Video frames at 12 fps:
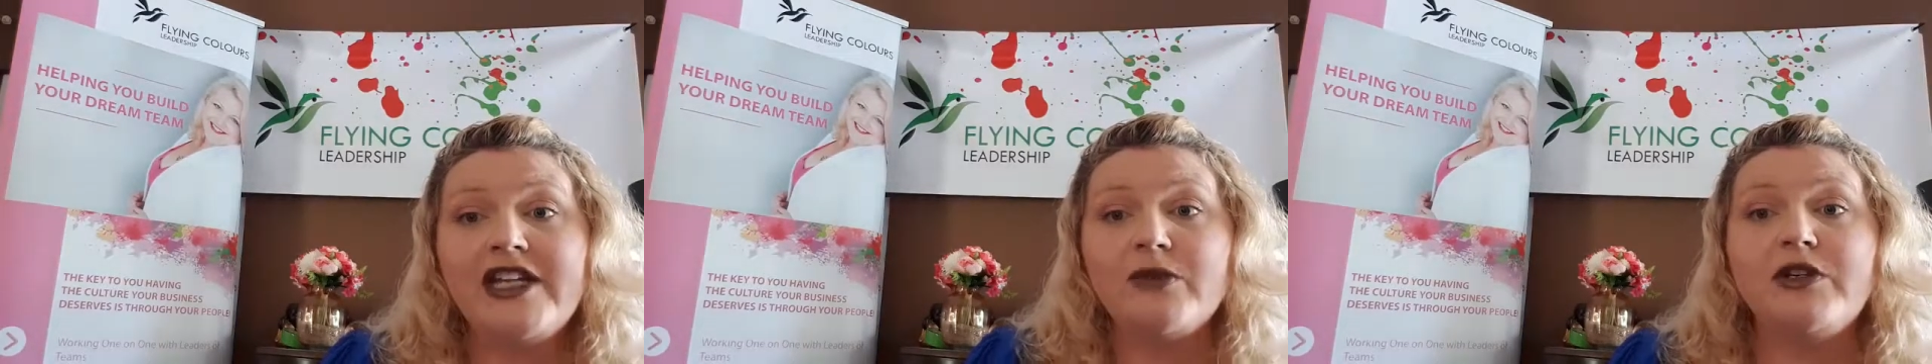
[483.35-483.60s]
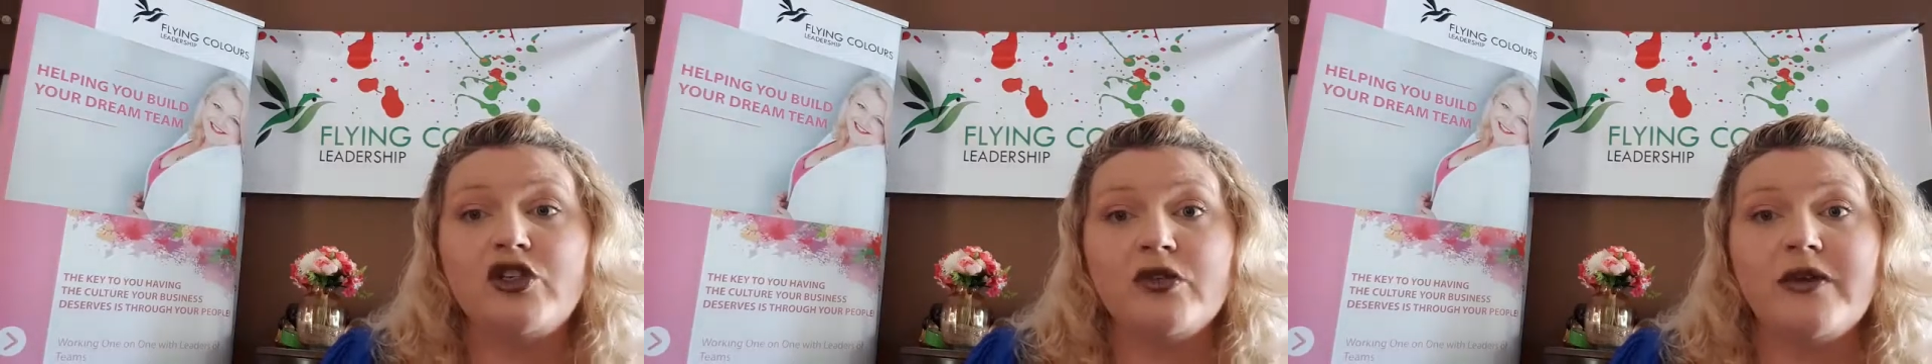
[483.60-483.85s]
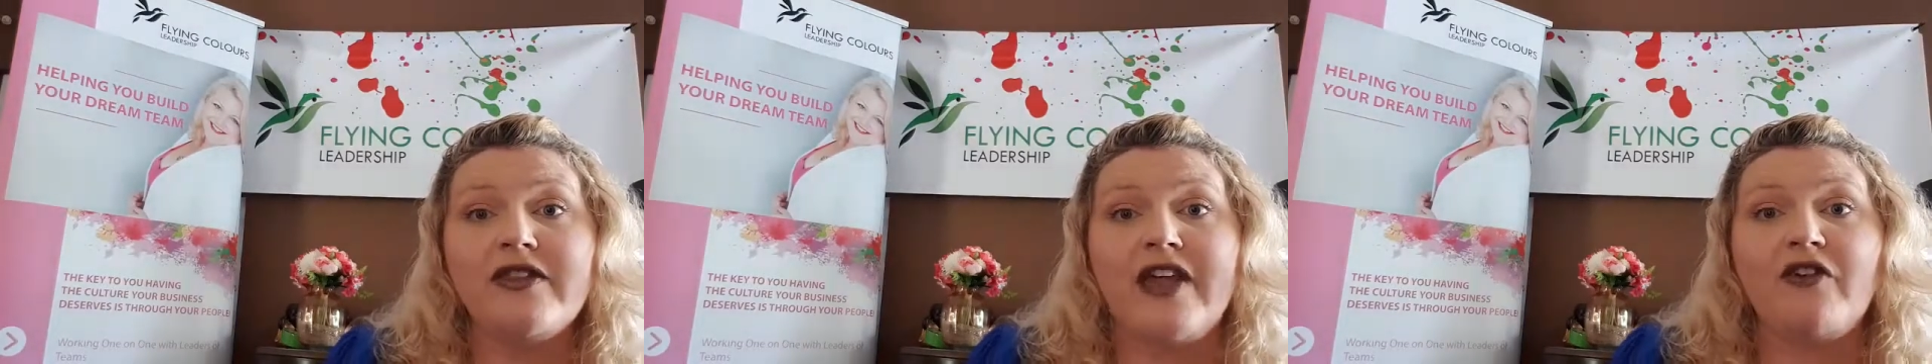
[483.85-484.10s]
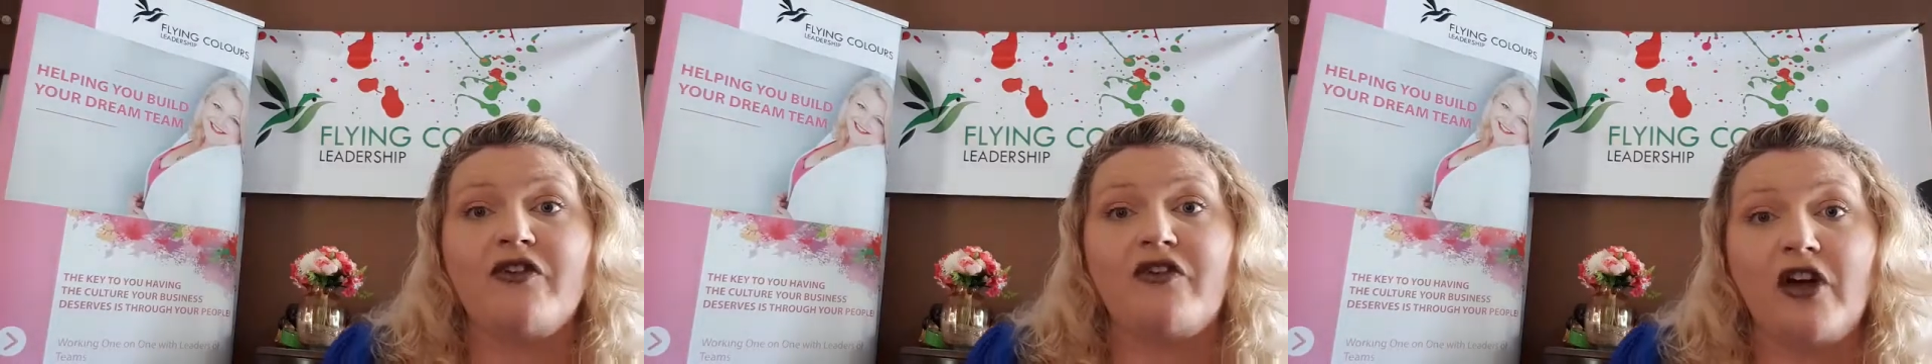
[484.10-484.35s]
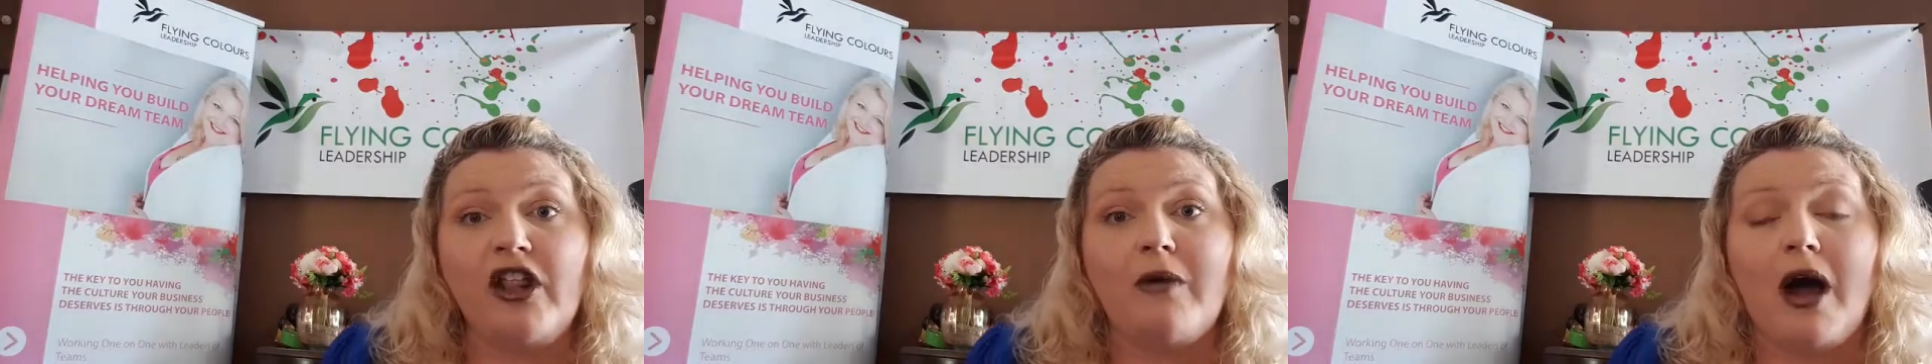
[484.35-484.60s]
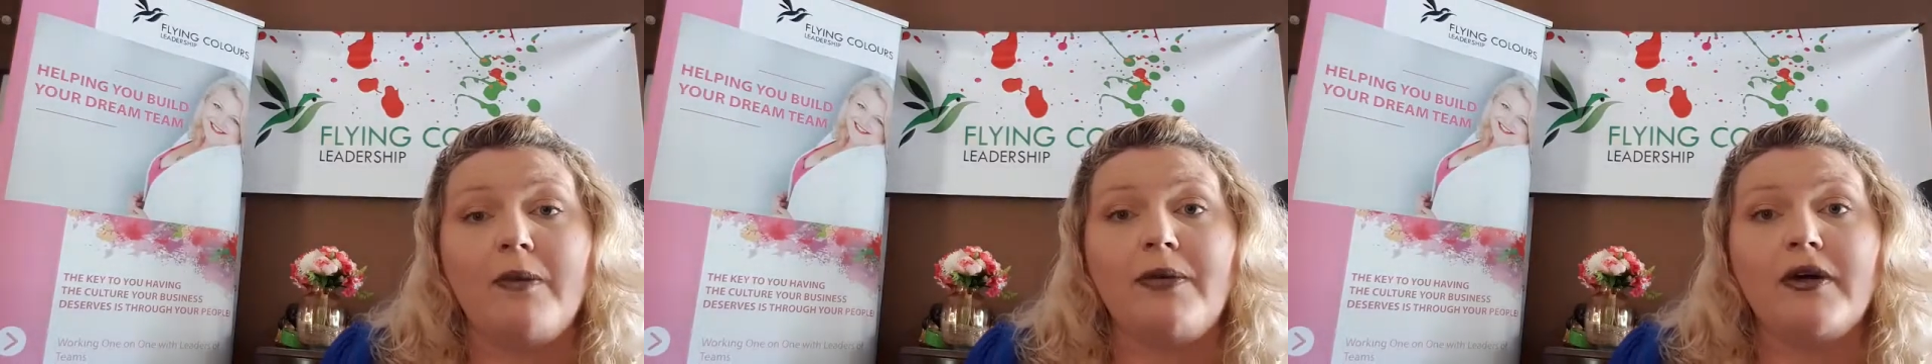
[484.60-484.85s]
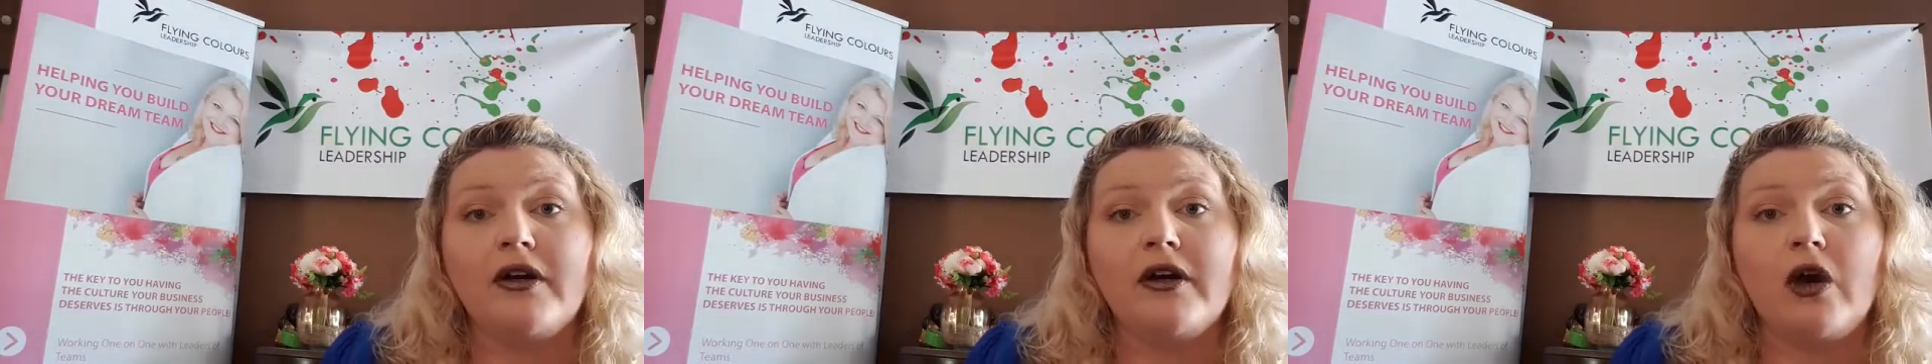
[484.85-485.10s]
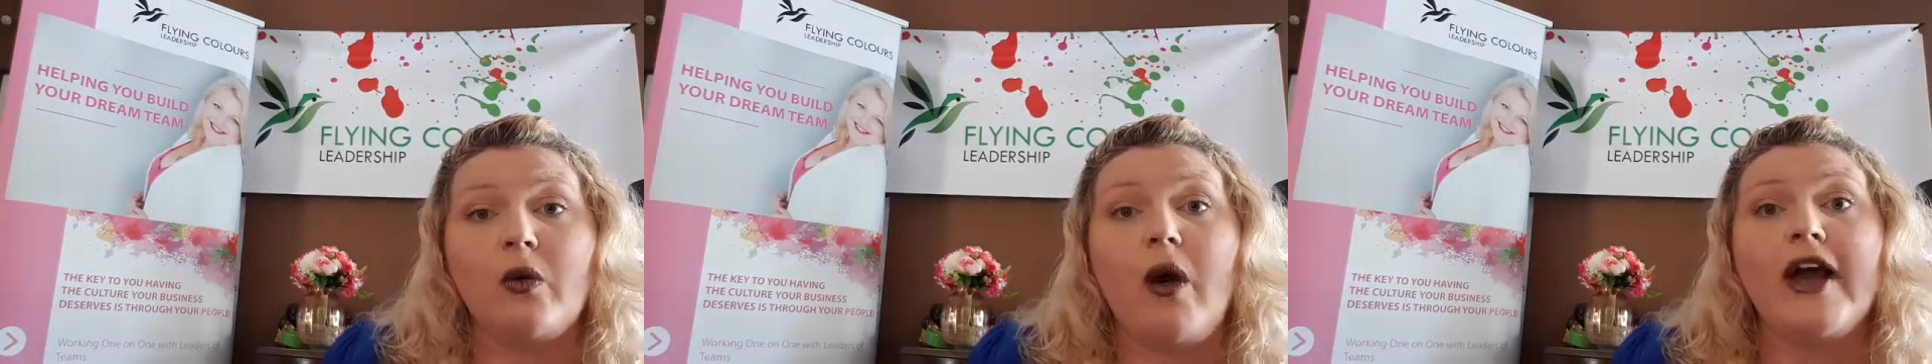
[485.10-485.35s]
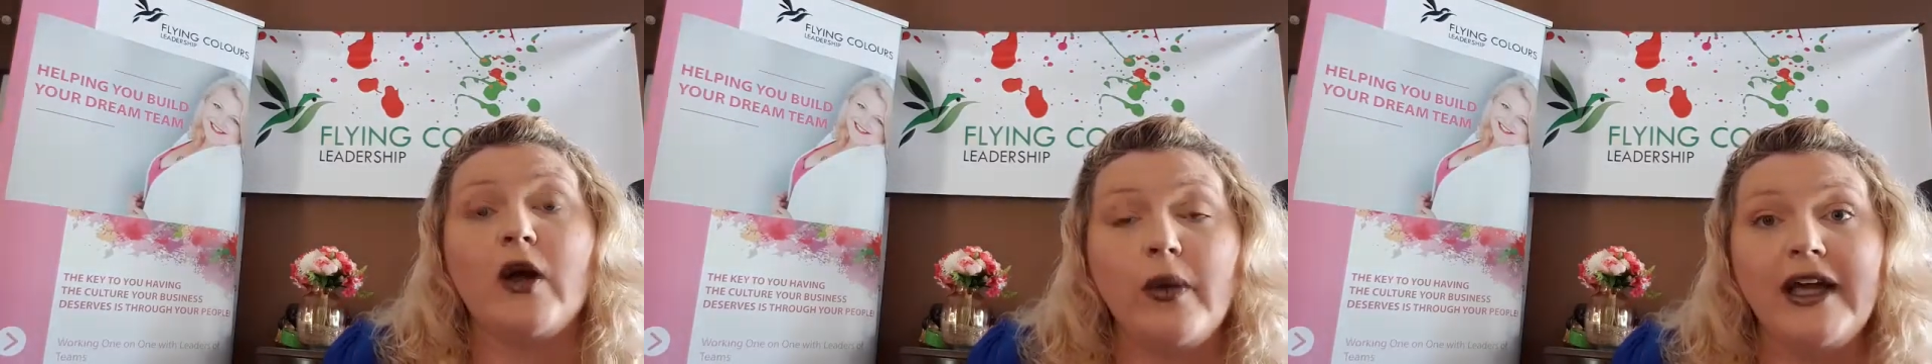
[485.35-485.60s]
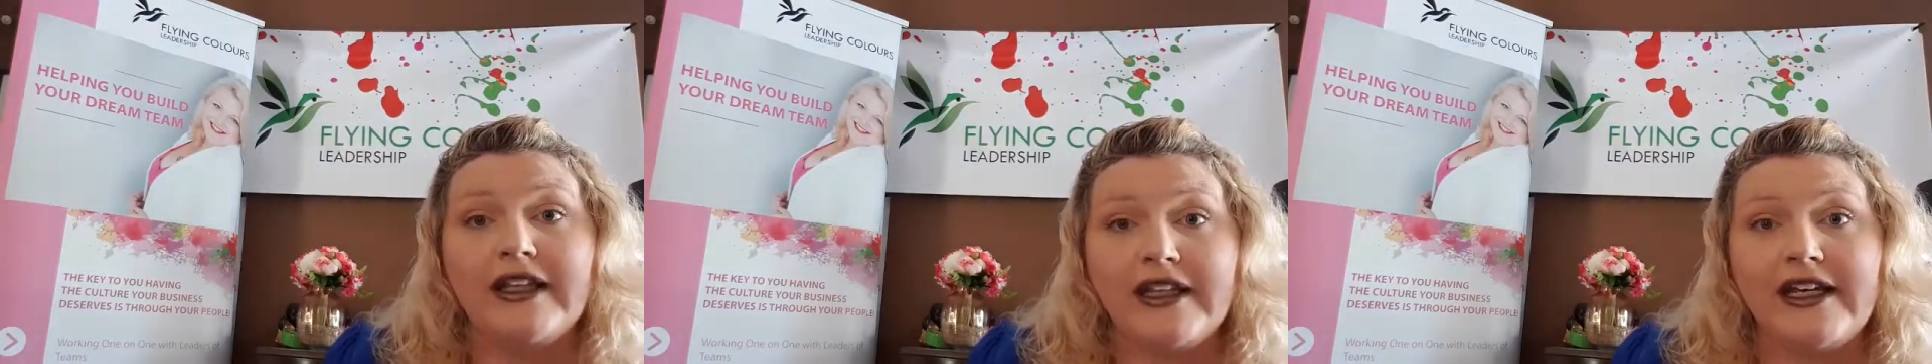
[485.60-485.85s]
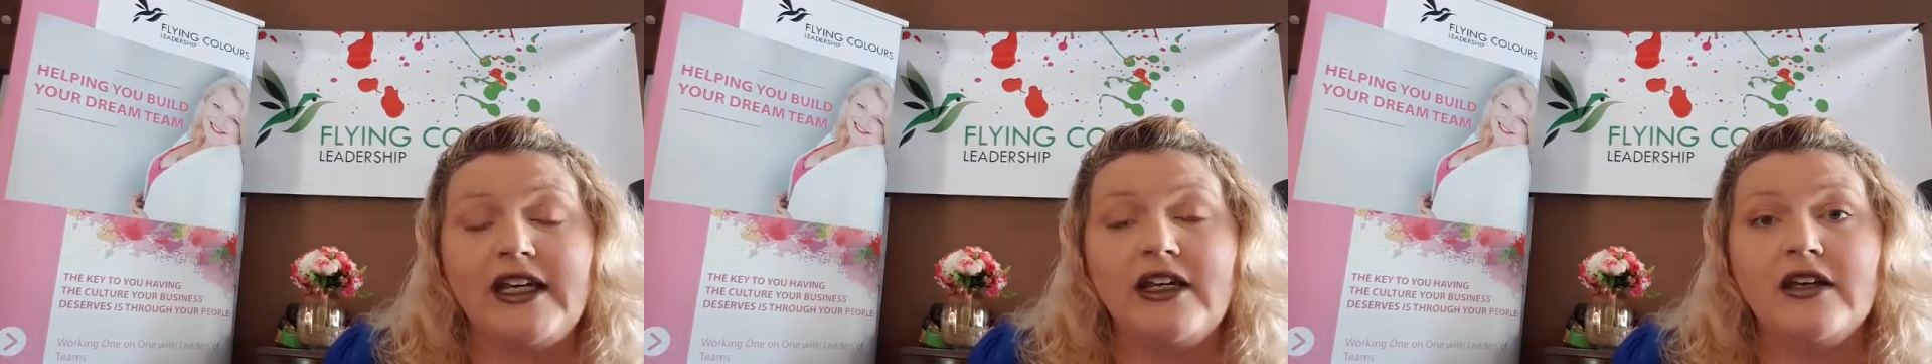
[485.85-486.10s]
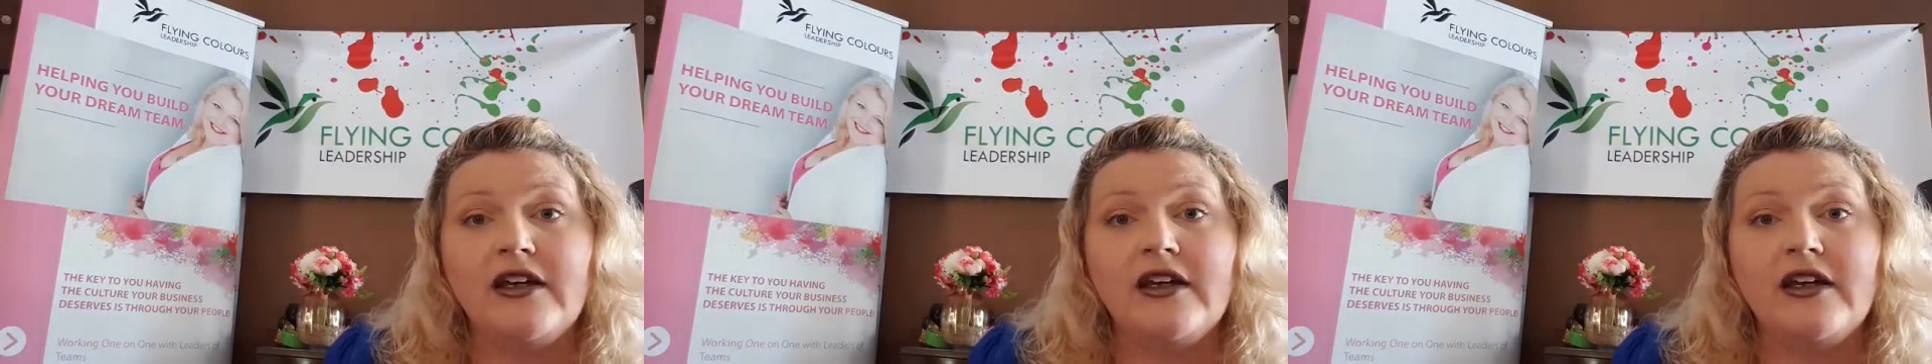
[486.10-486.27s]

to be doing that follow-up quite quickly